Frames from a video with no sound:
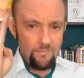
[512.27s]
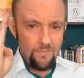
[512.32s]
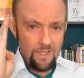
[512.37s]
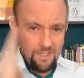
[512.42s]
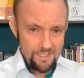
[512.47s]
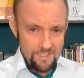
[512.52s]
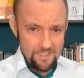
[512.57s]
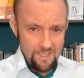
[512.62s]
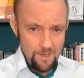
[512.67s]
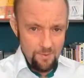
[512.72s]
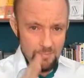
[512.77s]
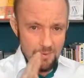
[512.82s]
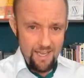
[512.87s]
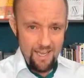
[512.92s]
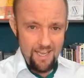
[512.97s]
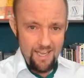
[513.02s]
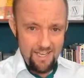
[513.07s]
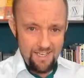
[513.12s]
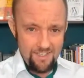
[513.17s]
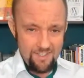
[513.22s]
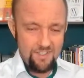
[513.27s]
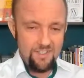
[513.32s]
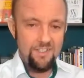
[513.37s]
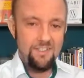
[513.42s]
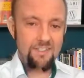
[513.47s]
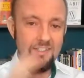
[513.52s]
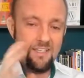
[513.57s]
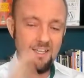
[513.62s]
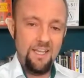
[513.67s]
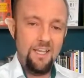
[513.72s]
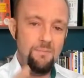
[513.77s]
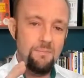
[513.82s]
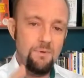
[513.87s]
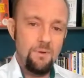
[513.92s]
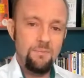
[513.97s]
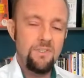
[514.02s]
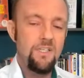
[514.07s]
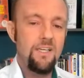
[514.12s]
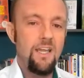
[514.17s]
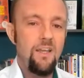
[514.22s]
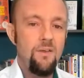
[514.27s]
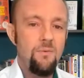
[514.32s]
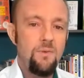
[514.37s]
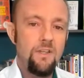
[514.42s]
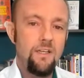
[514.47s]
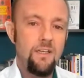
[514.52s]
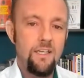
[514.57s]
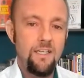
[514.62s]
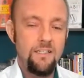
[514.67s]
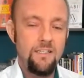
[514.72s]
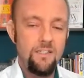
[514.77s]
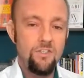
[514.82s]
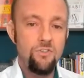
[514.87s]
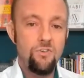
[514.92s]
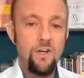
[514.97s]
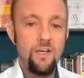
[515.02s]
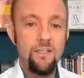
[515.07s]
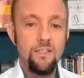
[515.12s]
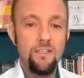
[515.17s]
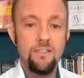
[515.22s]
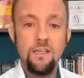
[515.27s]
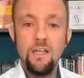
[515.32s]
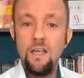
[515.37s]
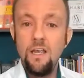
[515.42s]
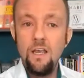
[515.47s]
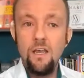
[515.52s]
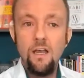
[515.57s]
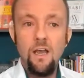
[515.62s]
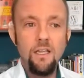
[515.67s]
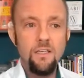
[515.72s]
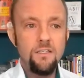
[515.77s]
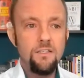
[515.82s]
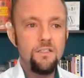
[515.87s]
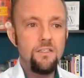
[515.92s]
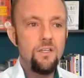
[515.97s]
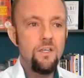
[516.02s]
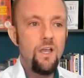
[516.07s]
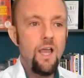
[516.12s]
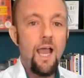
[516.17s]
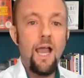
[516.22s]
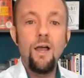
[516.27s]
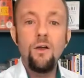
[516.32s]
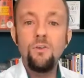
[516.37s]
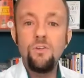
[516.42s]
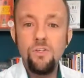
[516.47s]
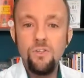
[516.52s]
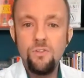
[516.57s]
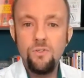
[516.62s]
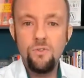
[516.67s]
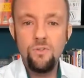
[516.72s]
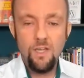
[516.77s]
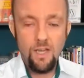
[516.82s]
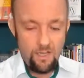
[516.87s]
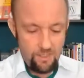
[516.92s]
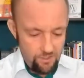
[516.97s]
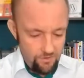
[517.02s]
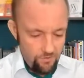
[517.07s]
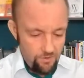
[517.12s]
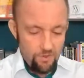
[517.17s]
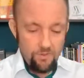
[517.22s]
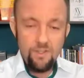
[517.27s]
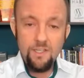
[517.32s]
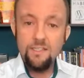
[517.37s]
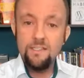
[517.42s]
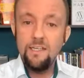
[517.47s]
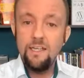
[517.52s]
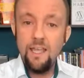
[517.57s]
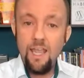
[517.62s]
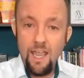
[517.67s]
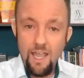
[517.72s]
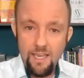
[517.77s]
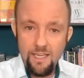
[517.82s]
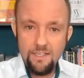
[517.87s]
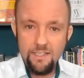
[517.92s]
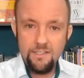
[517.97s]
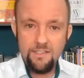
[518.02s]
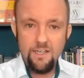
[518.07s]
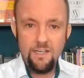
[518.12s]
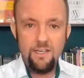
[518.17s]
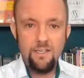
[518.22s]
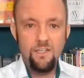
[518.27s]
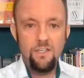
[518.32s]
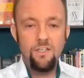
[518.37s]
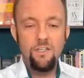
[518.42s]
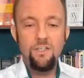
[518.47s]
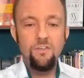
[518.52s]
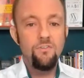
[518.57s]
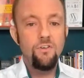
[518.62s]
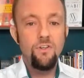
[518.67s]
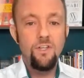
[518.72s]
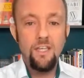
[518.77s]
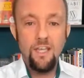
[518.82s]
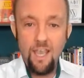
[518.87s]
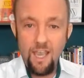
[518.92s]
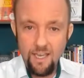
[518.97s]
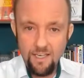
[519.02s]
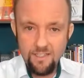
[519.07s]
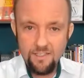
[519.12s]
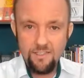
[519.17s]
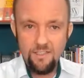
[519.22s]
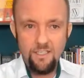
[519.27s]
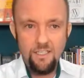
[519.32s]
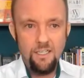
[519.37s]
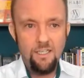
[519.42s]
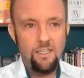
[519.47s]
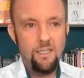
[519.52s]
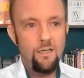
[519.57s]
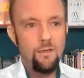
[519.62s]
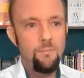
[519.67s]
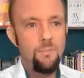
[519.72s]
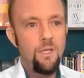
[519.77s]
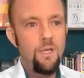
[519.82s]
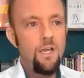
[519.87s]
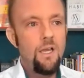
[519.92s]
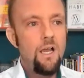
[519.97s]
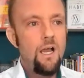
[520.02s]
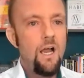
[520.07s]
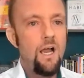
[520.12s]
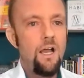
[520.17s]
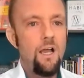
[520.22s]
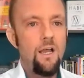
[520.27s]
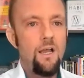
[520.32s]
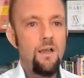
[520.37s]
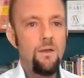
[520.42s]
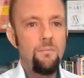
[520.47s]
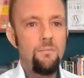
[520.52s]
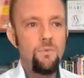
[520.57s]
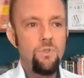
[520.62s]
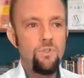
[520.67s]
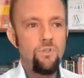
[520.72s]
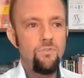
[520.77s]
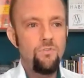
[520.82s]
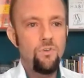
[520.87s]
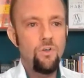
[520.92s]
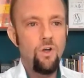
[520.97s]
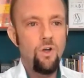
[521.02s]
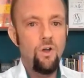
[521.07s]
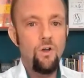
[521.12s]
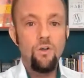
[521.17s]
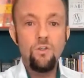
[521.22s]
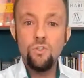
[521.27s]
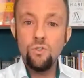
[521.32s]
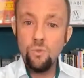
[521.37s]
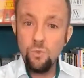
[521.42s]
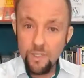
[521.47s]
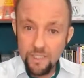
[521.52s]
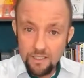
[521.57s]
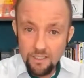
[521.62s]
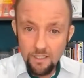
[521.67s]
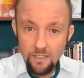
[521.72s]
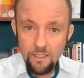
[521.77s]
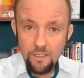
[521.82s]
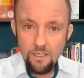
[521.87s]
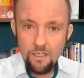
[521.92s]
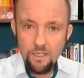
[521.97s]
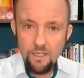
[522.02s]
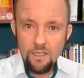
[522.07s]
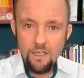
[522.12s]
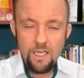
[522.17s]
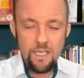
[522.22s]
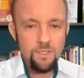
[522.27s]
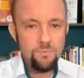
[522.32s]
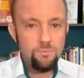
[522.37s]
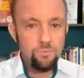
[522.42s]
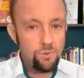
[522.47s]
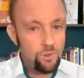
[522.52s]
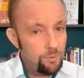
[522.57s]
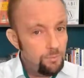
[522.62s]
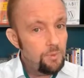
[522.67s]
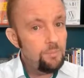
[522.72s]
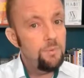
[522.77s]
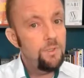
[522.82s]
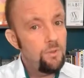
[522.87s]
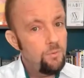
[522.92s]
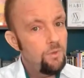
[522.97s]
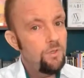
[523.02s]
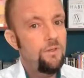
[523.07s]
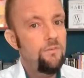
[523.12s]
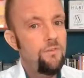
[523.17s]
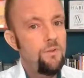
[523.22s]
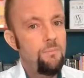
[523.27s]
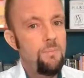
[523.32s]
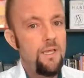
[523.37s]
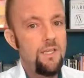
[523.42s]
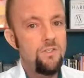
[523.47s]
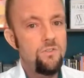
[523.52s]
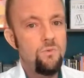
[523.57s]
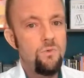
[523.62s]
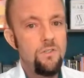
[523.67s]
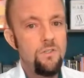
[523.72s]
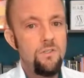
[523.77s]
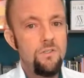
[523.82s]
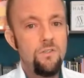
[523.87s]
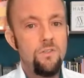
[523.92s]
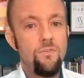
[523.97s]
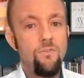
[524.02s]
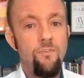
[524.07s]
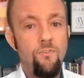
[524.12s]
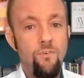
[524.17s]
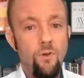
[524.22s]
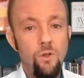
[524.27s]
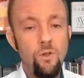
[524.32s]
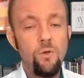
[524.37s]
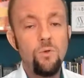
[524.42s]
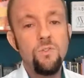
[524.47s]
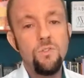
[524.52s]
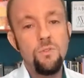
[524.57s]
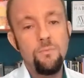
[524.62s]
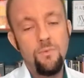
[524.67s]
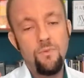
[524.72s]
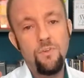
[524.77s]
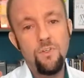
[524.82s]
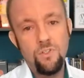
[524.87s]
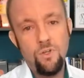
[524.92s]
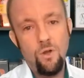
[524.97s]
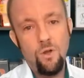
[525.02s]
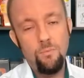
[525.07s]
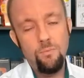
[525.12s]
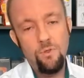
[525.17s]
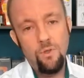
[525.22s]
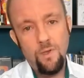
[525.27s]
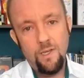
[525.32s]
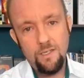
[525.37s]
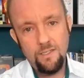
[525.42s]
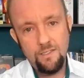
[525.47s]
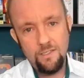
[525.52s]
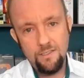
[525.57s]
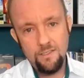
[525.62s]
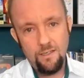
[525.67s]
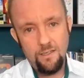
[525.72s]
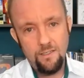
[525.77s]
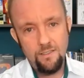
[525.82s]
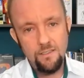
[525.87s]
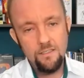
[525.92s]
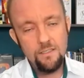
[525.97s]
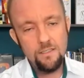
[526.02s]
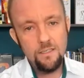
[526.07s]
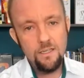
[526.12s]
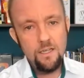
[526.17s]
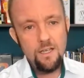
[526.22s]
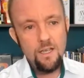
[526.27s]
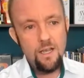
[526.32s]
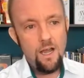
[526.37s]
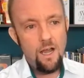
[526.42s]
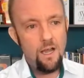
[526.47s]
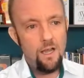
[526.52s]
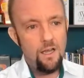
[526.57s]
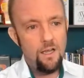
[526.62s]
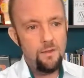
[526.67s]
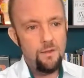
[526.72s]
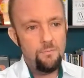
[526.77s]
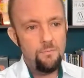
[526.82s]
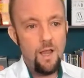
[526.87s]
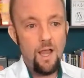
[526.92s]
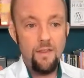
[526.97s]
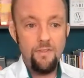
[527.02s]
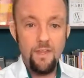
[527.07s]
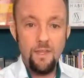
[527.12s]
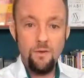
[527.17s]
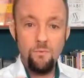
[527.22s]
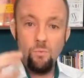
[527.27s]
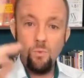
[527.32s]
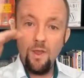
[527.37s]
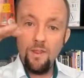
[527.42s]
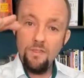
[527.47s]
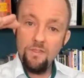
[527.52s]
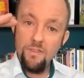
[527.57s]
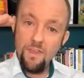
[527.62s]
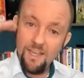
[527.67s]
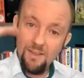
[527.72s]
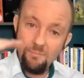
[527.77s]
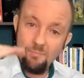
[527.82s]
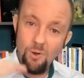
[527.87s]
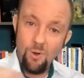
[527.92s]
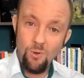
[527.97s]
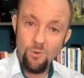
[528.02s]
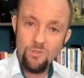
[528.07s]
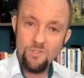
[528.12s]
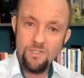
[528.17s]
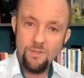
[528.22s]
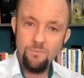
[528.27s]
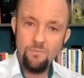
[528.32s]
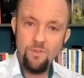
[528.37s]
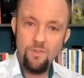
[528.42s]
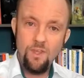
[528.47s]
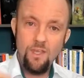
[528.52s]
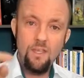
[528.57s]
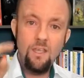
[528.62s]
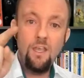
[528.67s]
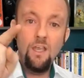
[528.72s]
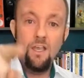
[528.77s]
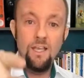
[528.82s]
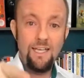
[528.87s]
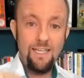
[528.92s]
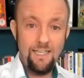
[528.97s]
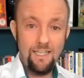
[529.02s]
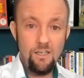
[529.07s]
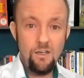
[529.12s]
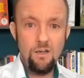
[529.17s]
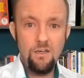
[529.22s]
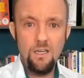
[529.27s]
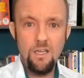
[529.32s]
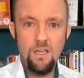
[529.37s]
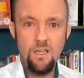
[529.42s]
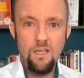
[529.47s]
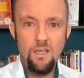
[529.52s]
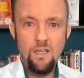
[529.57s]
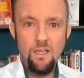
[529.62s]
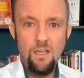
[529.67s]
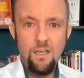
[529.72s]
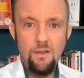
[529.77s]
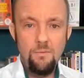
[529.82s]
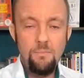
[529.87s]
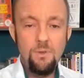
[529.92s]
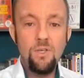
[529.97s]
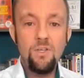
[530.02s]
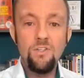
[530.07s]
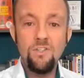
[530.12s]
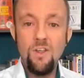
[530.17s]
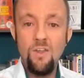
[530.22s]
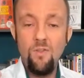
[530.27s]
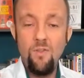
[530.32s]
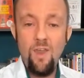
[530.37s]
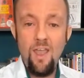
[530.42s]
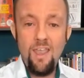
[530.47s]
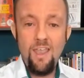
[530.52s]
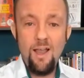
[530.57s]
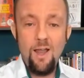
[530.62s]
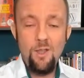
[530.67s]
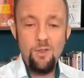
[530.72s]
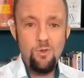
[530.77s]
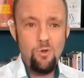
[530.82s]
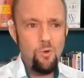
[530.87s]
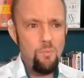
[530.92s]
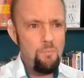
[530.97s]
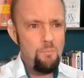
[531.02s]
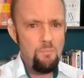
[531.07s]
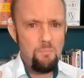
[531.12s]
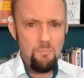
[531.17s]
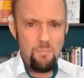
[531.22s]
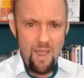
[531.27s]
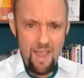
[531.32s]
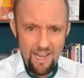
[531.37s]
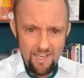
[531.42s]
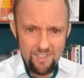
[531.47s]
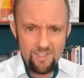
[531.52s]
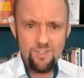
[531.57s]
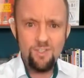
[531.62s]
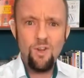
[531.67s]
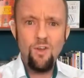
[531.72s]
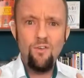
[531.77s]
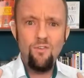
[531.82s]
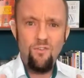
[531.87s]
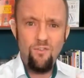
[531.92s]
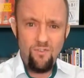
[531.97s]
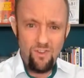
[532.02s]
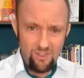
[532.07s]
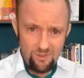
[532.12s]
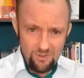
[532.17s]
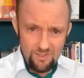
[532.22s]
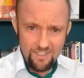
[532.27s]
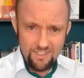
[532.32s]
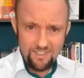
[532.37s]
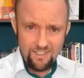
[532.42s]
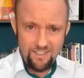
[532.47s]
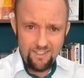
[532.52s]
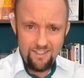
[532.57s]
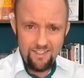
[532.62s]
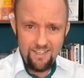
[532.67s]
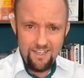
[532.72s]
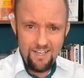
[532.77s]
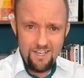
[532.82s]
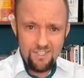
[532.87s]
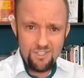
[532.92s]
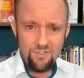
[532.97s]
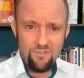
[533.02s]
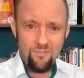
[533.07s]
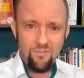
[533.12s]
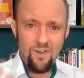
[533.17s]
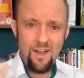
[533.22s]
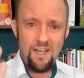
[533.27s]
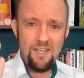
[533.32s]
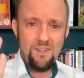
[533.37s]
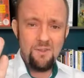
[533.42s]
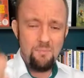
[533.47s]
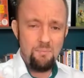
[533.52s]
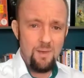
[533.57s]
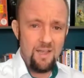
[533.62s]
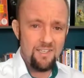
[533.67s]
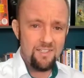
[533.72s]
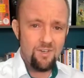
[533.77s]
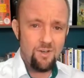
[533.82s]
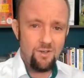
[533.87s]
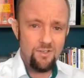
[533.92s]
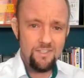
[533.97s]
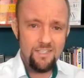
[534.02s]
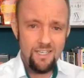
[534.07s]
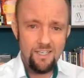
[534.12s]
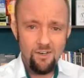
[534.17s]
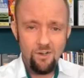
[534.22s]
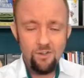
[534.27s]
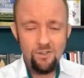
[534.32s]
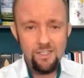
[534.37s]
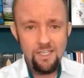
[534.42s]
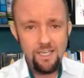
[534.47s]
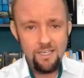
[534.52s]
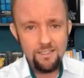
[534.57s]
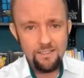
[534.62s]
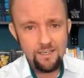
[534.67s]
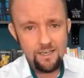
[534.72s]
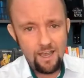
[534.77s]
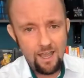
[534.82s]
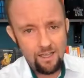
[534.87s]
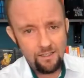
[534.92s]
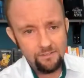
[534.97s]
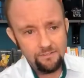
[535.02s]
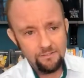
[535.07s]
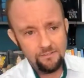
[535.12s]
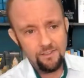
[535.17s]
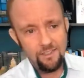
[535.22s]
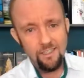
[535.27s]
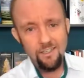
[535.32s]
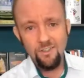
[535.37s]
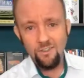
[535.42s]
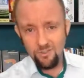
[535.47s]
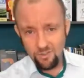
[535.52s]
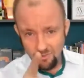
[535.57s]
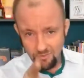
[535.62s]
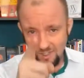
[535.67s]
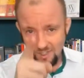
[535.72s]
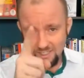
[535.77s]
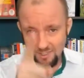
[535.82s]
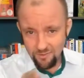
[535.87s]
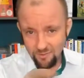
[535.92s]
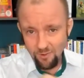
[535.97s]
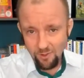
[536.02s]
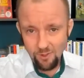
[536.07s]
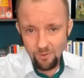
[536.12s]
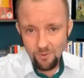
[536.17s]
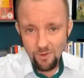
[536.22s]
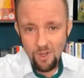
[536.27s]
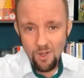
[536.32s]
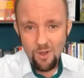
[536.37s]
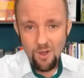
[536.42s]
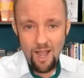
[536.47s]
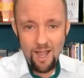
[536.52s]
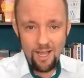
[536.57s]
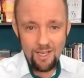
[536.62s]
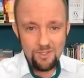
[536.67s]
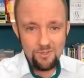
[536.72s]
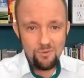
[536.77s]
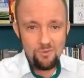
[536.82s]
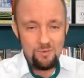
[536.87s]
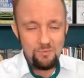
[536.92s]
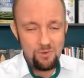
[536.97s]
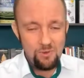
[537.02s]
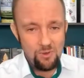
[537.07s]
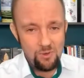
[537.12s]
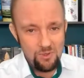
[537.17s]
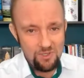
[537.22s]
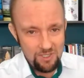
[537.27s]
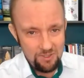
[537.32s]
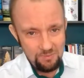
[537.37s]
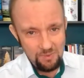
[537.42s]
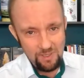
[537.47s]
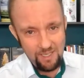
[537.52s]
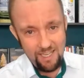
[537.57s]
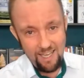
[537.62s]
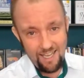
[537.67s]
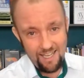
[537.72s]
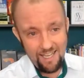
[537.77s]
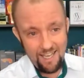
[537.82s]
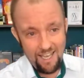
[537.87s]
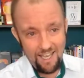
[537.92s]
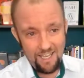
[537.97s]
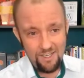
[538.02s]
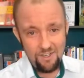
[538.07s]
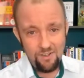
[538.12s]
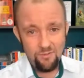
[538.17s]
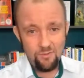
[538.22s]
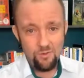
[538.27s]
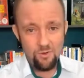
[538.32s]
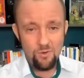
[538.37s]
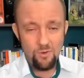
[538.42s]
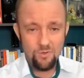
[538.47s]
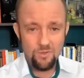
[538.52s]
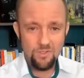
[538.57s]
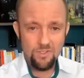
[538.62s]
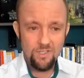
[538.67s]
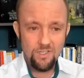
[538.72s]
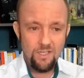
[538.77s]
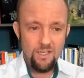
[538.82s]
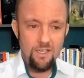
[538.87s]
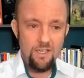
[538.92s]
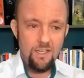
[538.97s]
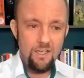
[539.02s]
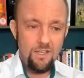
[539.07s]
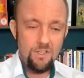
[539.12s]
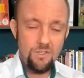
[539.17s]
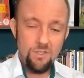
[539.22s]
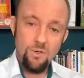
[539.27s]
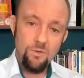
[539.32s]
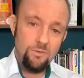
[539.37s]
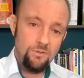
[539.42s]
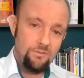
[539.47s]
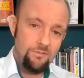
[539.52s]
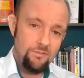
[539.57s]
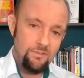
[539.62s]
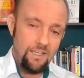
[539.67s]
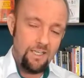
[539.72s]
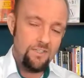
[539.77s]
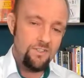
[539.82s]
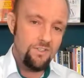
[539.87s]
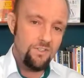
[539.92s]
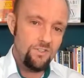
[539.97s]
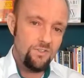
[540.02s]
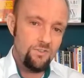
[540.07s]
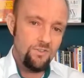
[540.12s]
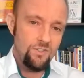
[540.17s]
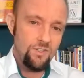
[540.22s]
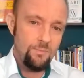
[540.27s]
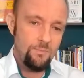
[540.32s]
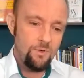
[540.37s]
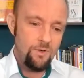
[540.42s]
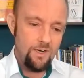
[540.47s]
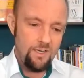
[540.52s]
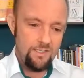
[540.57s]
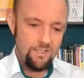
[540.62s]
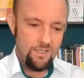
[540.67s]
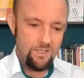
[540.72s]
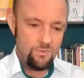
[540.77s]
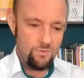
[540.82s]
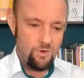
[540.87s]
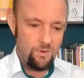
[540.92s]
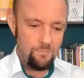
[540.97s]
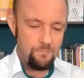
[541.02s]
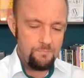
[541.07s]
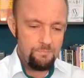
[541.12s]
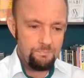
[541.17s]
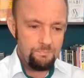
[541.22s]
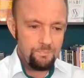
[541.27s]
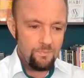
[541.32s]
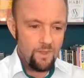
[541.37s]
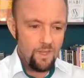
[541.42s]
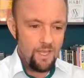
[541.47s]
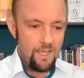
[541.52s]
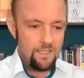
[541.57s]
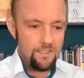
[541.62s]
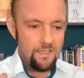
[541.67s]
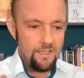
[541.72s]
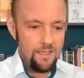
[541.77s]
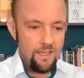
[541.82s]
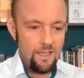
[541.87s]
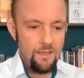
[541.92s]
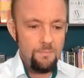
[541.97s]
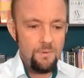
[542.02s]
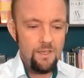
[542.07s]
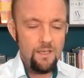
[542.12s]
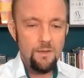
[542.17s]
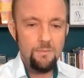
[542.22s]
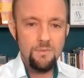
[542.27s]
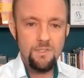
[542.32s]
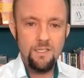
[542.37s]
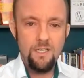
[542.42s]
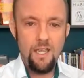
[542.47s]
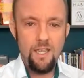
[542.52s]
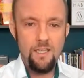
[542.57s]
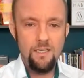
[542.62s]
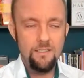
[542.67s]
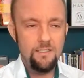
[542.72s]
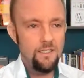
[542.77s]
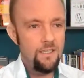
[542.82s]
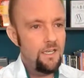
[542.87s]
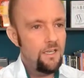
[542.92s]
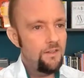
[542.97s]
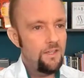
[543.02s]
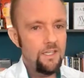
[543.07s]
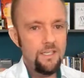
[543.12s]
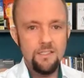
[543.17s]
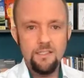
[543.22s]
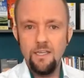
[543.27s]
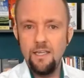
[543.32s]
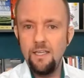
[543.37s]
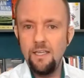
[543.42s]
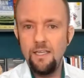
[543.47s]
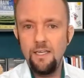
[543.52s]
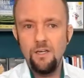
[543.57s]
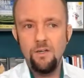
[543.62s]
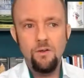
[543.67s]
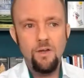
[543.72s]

the tip is to keep up to date with the latest trends. And how do you do that? You've got things like Hey Designer, you've got the Case Study Club, you've got Twitter is probably one of the best ones. Follow some of the top UX designers, and then when they post something, click on it, because they are your best filter to find the best content on the internet. And don't forget to follow @WebCoursesBKK, of course. So let's just summarize this one. Is keeping up to date. Things like, you know,